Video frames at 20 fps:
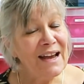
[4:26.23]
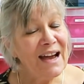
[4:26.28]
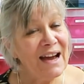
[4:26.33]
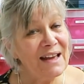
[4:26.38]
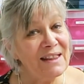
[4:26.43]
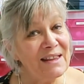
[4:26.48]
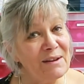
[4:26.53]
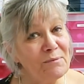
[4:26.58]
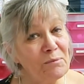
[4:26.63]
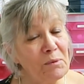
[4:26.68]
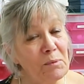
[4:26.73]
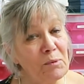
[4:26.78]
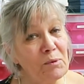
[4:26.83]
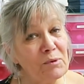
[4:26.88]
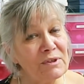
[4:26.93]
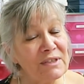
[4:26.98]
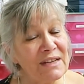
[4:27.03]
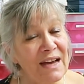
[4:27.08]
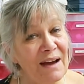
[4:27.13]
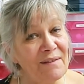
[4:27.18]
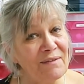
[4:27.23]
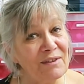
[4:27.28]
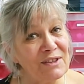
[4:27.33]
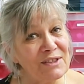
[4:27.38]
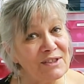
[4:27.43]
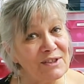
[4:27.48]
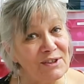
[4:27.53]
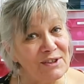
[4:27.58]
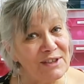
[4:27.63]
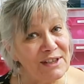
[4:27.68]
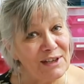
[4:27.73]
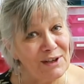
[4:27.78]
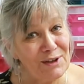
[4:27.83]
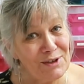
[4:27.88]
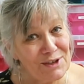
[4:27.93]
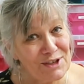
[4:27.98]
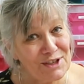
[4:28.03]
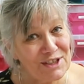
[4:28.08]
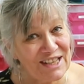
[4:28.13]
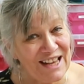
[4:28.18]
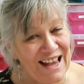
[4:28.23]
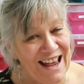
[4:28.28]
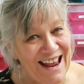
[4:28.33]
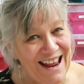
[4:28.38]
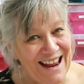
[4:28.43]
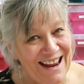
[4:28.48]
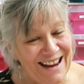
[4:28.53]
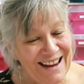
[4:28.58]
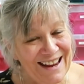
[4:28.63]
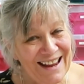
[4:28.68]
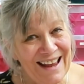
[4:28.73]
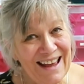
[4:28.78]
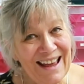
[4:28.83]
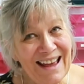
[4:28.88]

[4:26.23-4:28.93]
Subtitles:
and then we booked to have our Sunday lunch there.